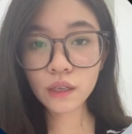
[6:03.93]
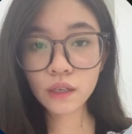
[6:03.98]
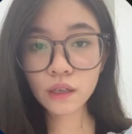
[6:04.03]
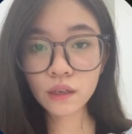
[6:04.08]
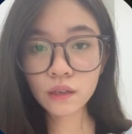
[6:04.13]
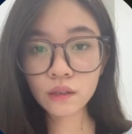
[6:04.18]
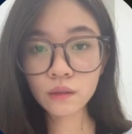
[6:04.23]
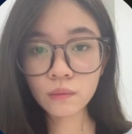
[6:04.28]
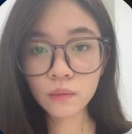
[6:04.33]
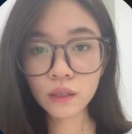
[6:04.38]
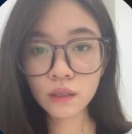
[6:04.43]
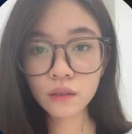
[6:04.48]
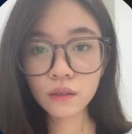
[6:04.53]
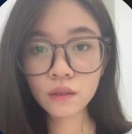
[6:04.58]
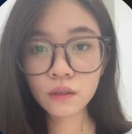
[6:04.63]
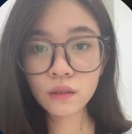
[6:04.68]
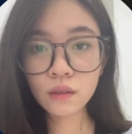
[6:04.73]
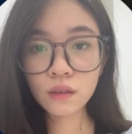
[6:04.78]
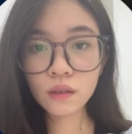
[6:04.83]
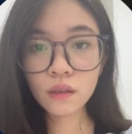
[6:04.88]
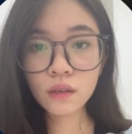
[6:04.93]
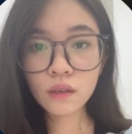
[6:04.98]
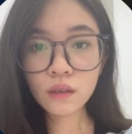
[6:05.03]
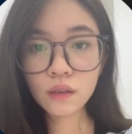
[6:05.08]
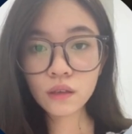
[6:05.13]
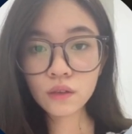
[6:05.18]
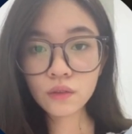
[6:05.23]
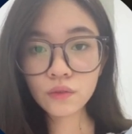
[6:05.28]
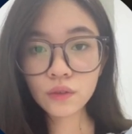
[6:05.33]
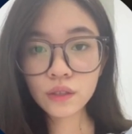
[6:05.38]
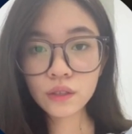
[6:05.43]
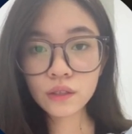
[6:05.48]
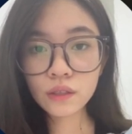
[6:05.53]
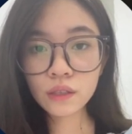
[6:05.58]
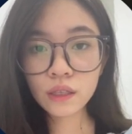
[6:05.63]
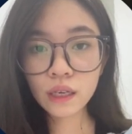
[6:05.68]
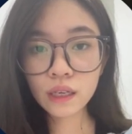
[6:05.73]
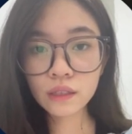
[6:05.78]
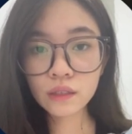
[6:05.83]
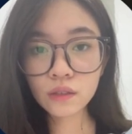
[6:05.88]
economy.
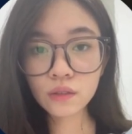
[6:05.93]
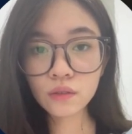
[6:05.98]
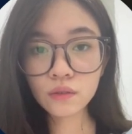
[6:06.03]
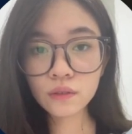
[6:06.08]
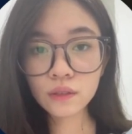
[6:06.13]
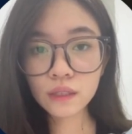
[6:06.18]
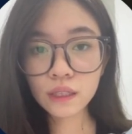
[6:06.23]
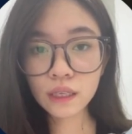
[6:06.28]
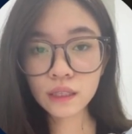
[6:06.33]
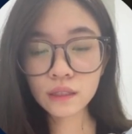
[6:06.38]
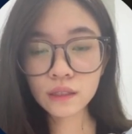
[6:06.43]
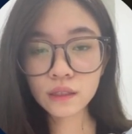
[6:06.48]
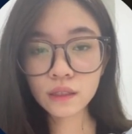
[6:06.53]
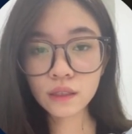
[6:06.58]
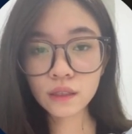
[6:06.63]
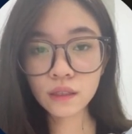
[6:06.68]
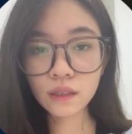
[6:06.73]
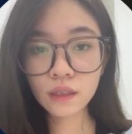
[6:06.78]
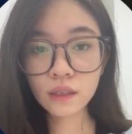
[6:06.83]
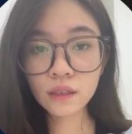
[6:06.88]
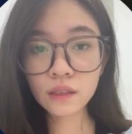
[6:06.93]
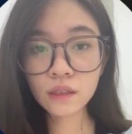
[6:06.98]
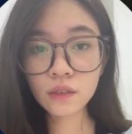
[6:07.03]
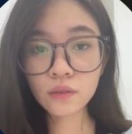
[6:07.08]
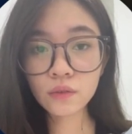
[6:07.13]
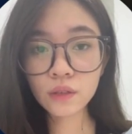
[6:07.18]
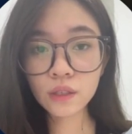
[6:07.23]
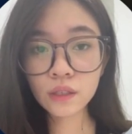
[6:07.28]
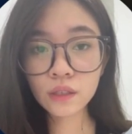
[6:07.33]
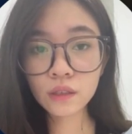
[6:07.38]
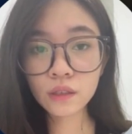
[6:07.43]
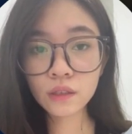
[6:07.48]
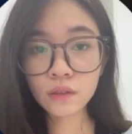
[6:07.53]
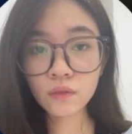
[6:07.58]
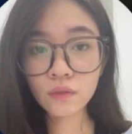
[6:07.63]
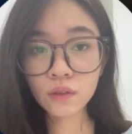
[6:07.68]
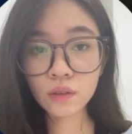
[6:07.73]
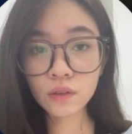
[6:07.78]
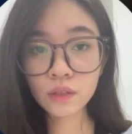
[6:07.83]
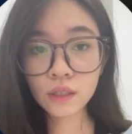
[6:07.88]
Research has shown that the integration of
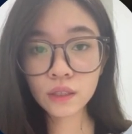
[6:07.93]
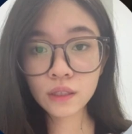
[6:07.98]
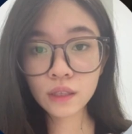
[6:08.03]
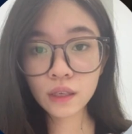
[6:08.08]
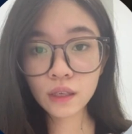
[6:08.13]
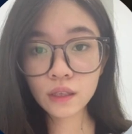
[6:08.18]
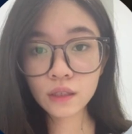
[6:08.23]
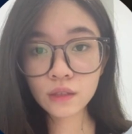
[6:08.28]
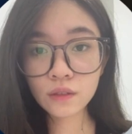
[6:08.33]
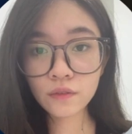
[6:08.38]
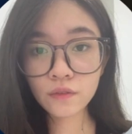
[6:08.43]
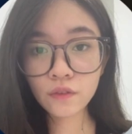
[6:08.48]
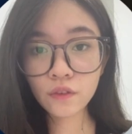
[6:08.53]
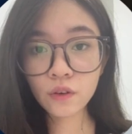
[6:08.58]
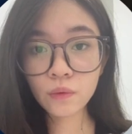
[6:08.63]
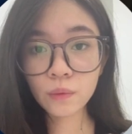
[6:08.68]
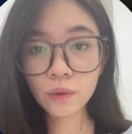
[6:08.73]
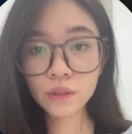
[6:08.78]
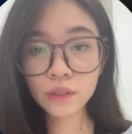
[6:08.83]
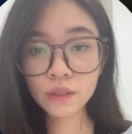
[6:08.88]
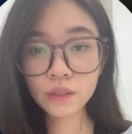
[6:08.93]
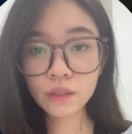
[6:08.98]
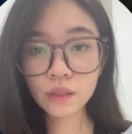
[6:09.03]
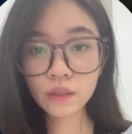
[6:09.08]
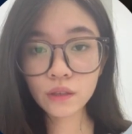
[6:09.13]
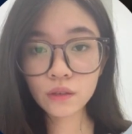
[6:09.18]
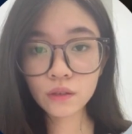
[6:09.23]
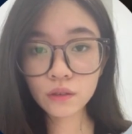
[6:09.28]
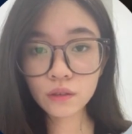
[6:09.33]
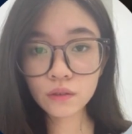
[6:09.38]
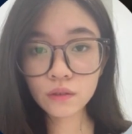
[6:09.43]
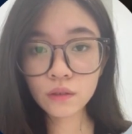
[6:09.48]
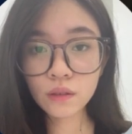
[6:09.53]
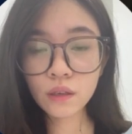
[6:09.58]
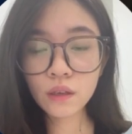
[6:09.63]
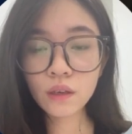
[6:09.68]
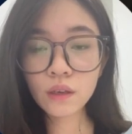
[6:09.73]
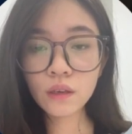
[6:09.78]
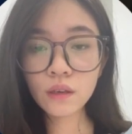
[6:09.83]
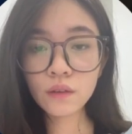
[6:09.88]
logistics 4.0
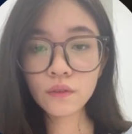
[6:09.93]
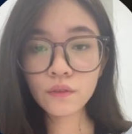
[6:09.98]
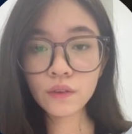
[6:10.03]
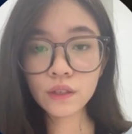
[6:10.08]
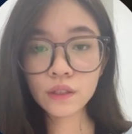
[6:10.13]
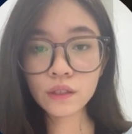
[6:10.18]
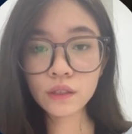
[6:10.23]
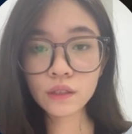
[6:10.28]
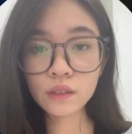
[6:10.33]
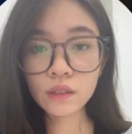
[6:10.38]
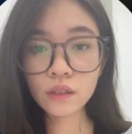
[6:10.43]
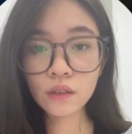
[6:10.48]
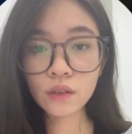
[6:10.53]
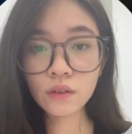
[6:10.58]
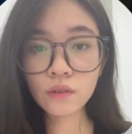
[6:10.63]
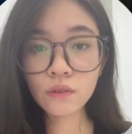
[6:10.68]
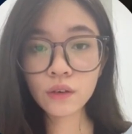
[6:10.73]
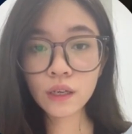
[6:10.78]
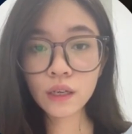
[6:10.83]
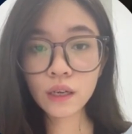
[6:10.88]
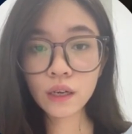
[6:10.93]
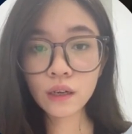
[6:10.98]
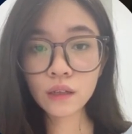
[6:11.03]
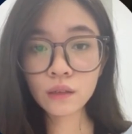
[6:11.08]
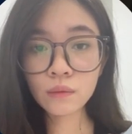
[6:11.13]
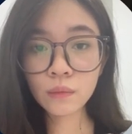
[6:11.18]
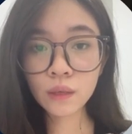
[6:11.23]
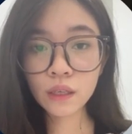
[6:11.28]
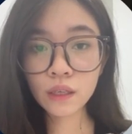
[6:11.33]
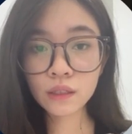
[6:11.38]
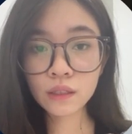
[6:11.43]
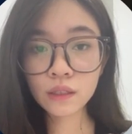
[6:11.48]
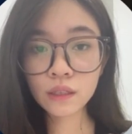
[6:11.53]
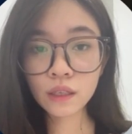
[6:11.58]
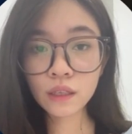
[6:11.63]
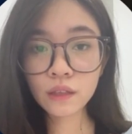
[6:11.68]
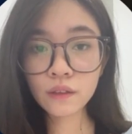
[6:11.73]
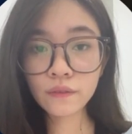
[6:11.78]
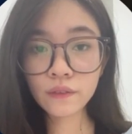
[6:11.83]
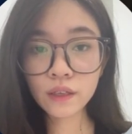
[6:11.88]
with the circular economy is
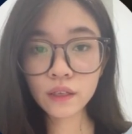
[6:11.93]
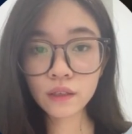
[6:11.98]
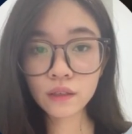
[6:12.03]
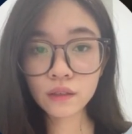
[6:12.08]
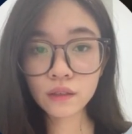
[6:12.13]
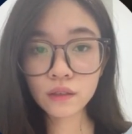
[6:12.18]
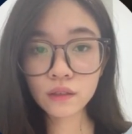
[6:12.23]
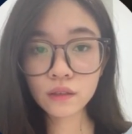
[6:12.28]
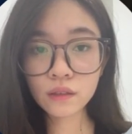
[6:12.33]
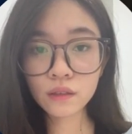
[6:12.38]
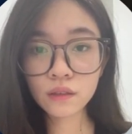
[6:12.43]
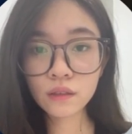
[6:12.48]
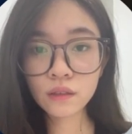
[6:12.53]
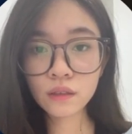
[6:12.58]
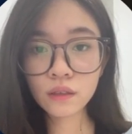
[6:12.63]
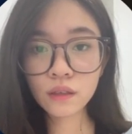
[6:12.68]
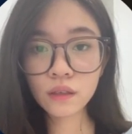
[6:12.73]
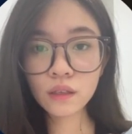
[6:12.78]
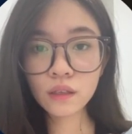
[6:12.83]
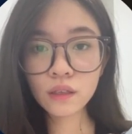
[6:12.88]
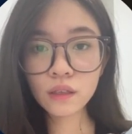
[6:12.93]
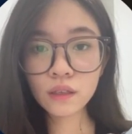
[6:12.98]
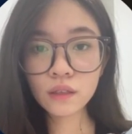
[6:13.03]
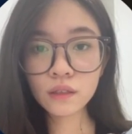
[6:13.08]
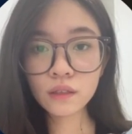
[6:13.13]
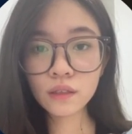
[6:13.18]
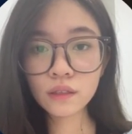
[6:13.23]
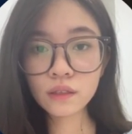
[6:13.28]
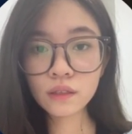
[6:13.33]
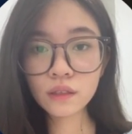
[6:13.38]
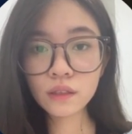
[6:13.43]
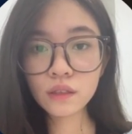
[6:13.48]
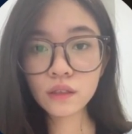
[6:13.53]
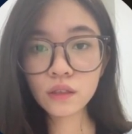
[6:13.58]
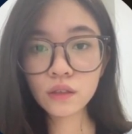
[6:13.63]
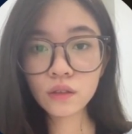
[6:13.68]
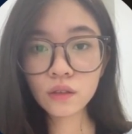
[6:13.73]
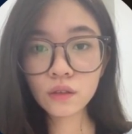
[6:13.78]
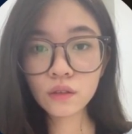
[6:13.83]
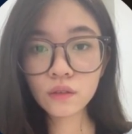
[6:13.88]
significant. This
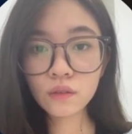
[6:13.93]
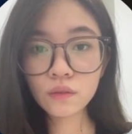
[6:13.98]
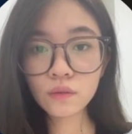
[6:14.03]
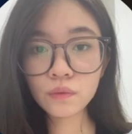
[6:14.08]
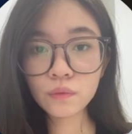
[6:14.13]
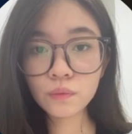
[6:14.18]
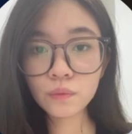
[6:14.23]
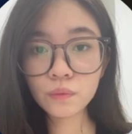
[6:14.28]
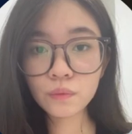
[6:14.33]
digital